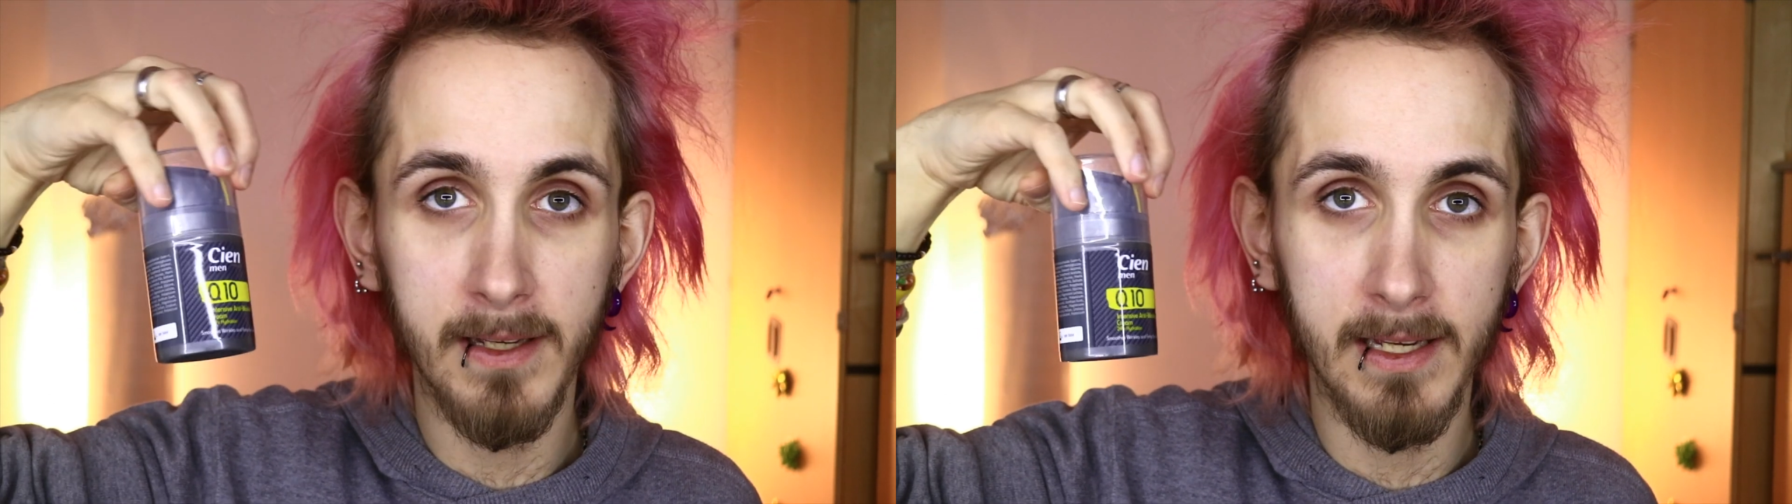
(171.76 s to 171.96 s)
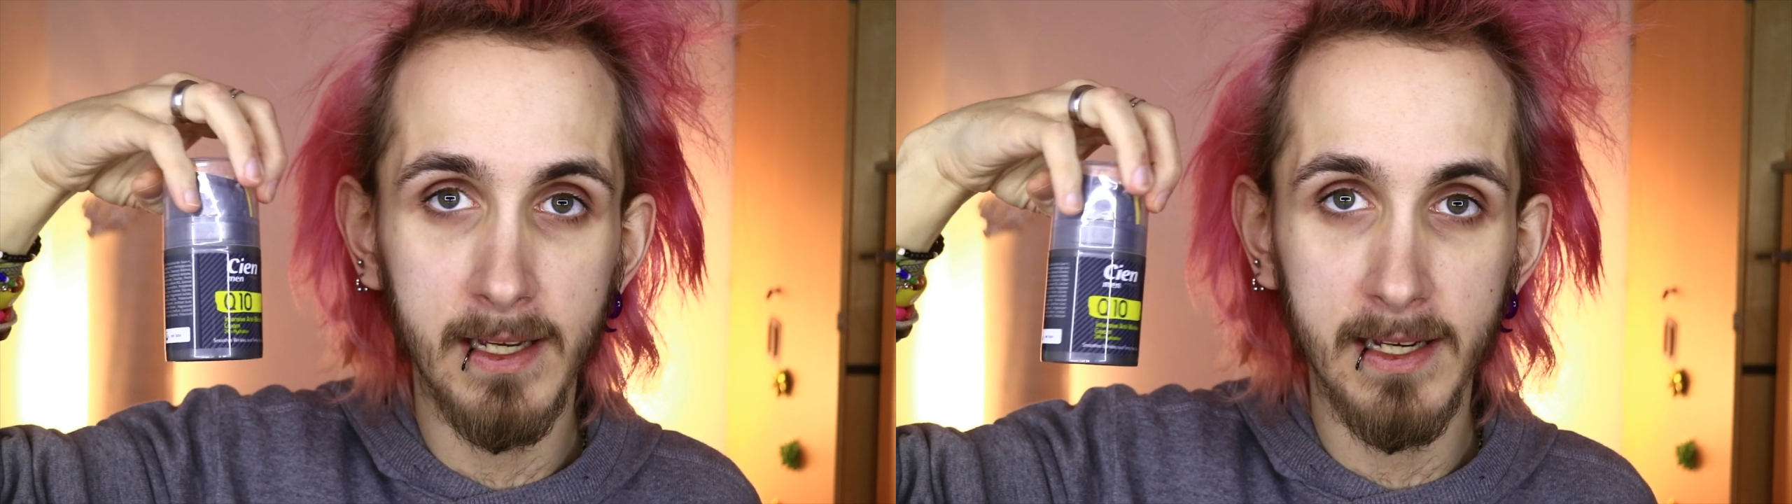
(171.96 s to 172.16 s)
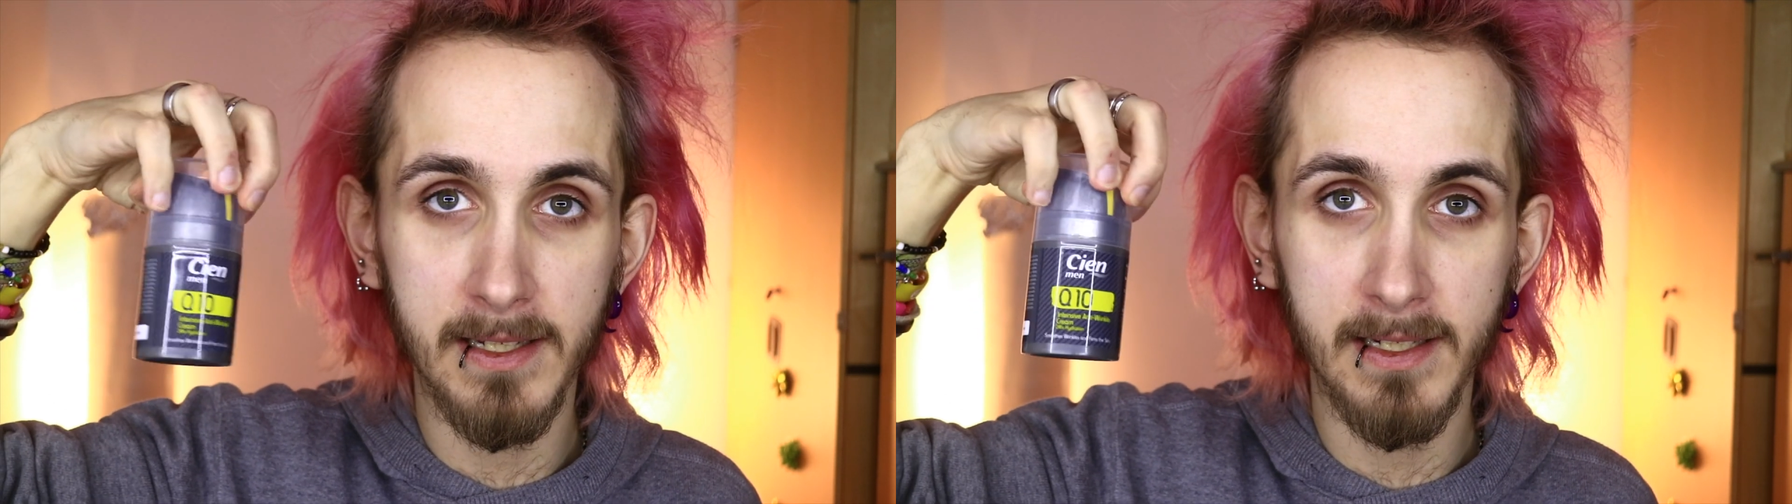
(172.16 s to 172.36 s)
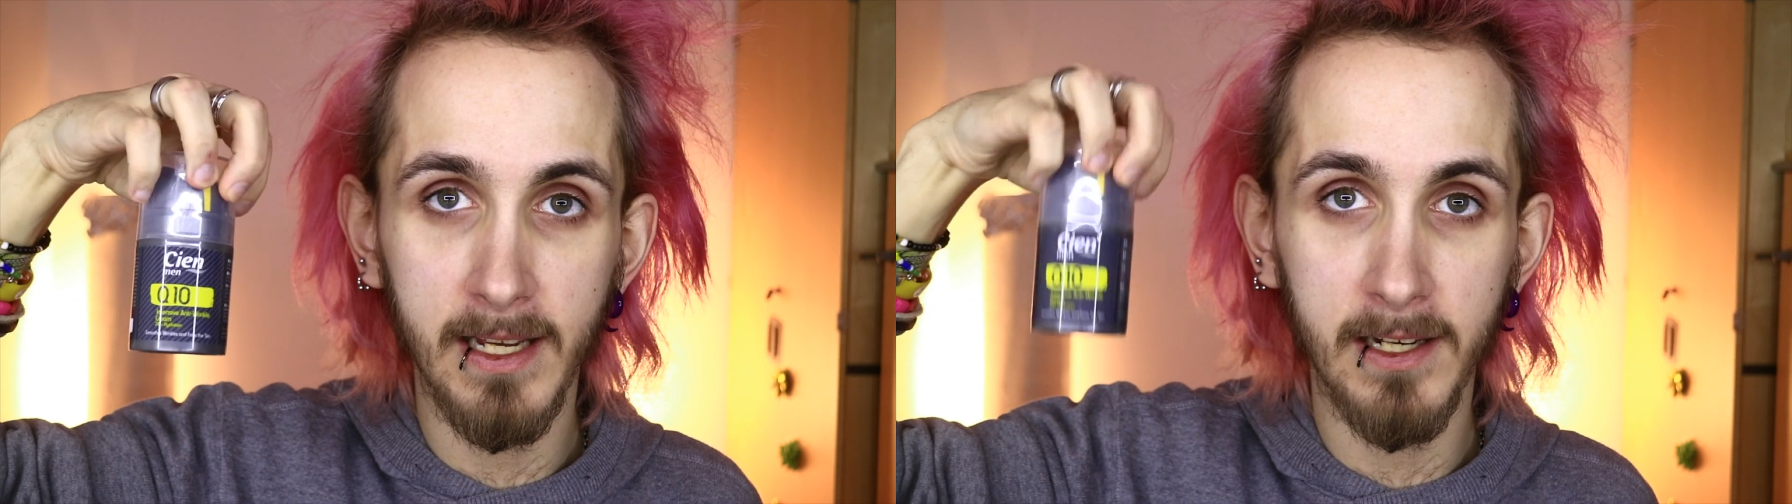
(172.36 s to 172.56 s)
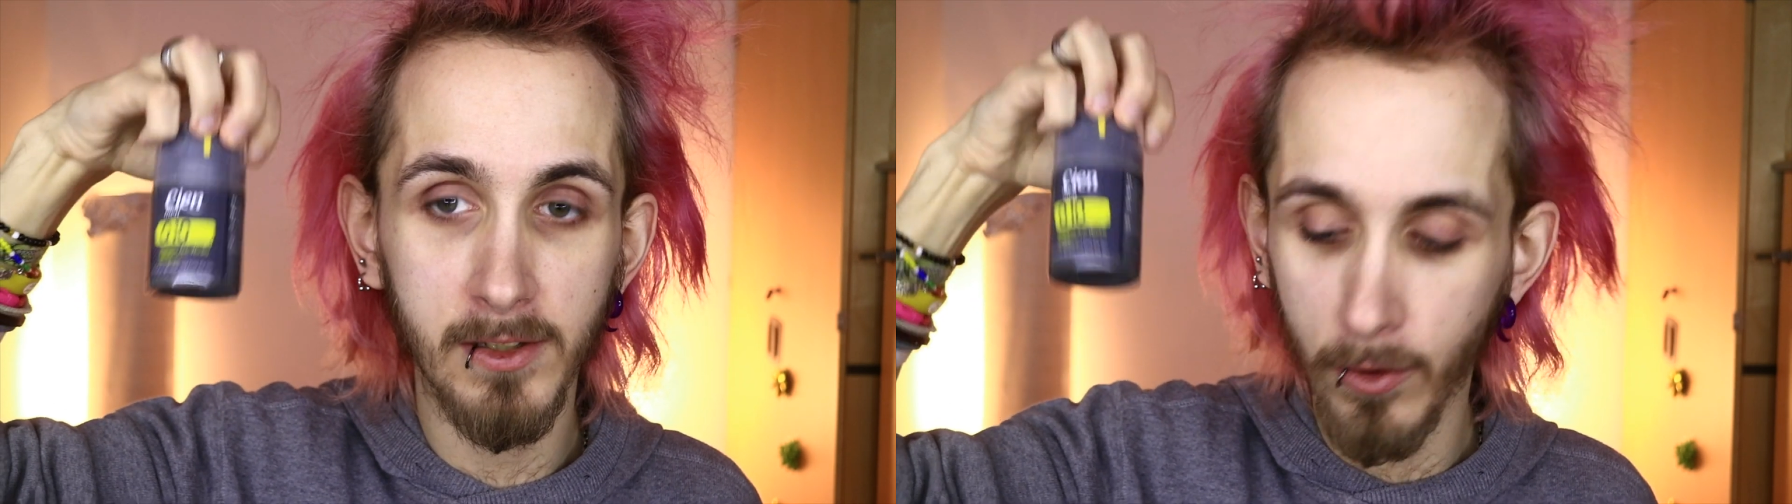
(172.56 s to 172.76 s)
Yes,
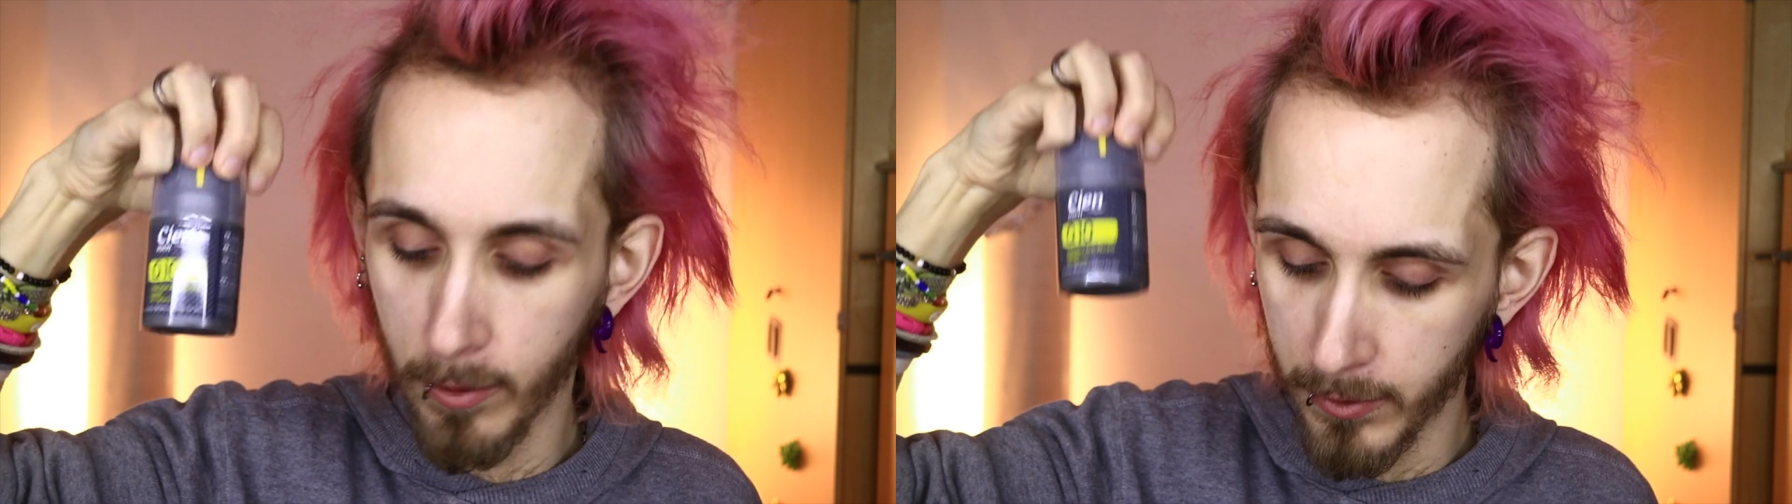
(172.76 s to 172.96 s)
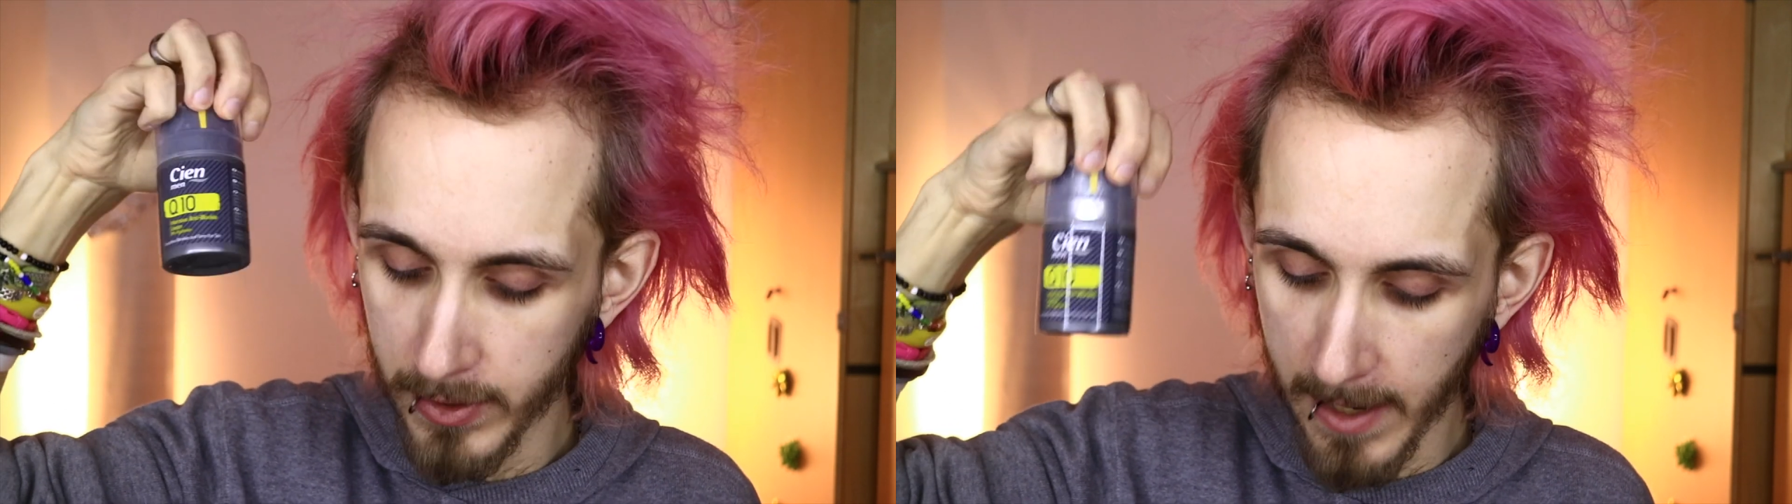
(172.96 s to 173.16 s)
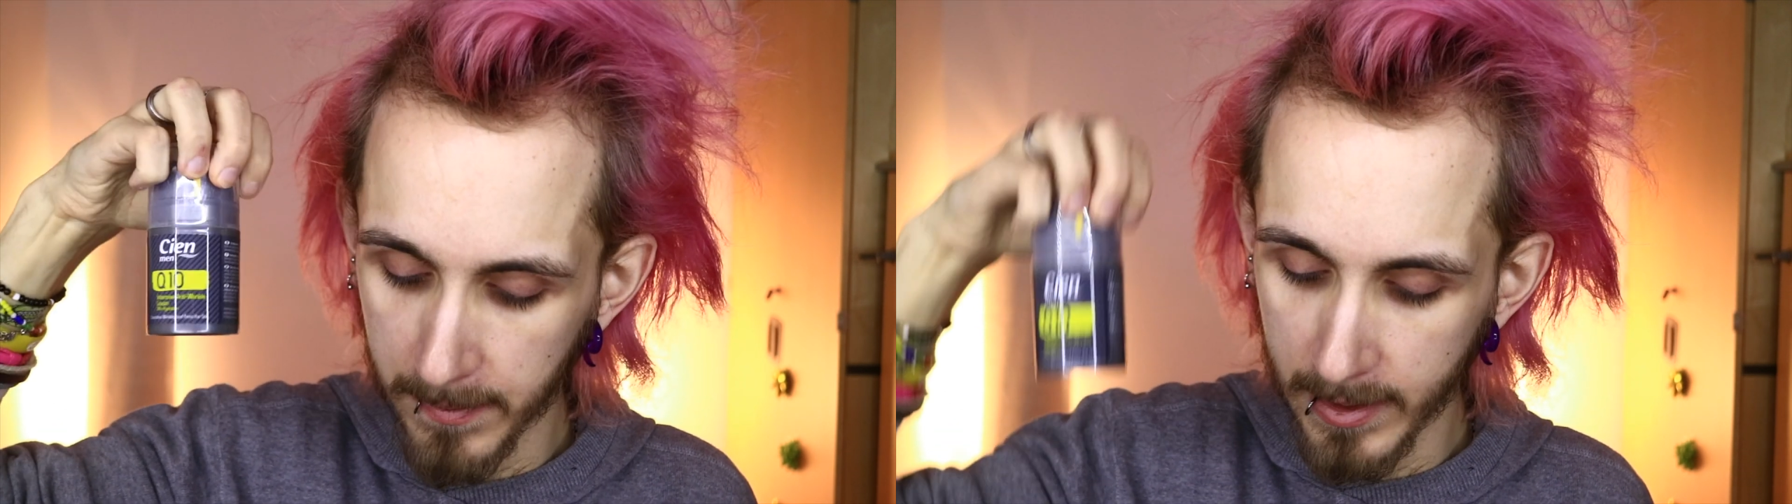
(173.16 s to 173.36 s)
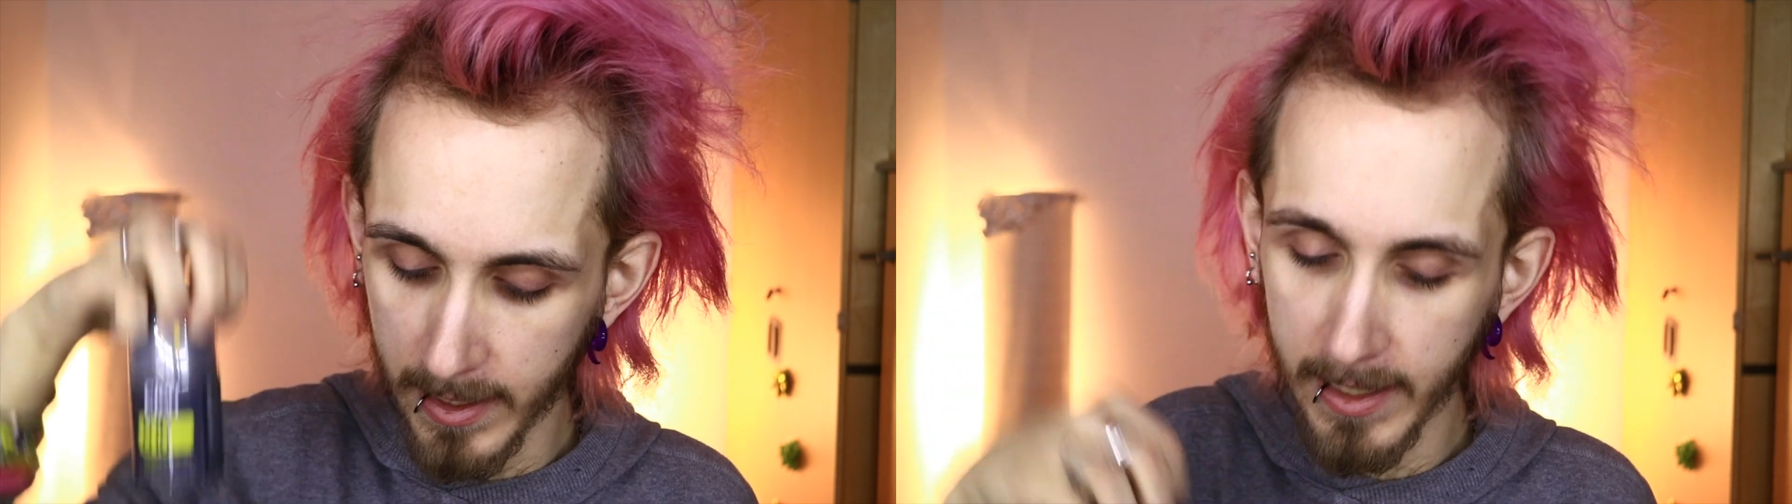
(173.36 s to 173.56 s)
indeed, it's almost empty.